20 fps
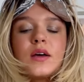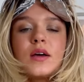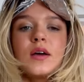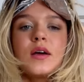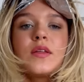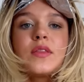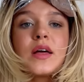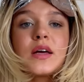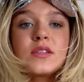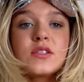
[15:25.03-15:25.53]

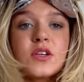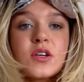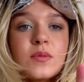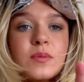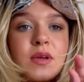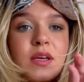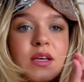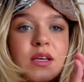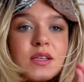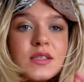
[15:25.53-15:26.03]
That took
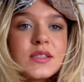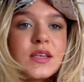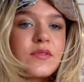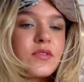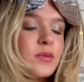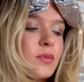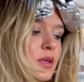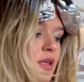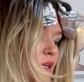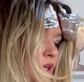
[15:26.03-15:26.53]
me 7
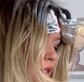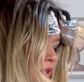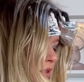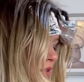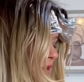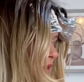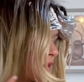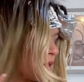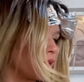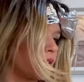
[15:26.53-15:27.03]
minutes.
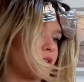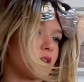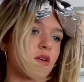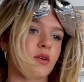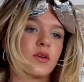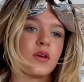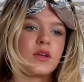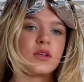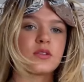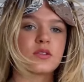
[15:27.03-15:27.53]

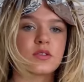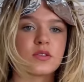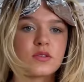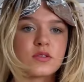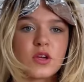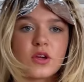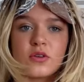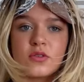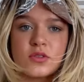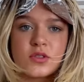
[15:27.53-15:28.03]
So
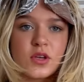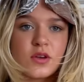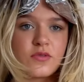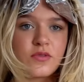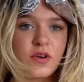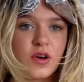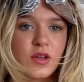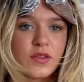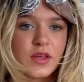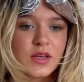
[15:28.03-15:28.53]
total so
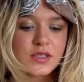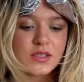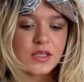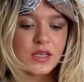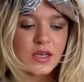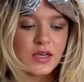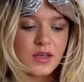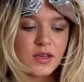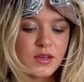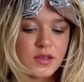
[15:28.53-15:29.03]
far, that's
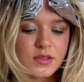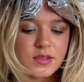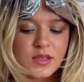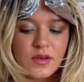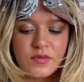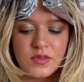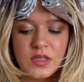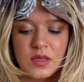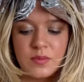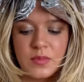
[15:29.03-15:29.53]
like
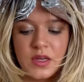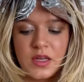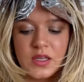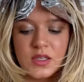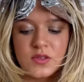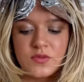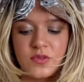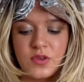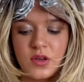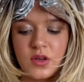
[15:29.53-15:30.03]
70 minutes
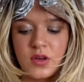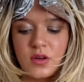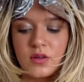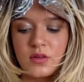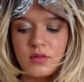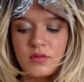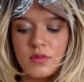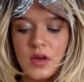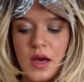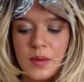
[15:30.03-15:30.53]
for
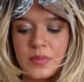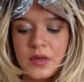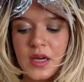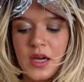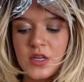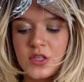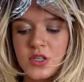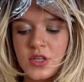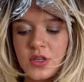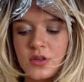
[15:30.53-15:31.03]

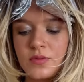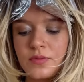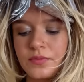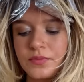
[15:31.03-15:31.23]
application.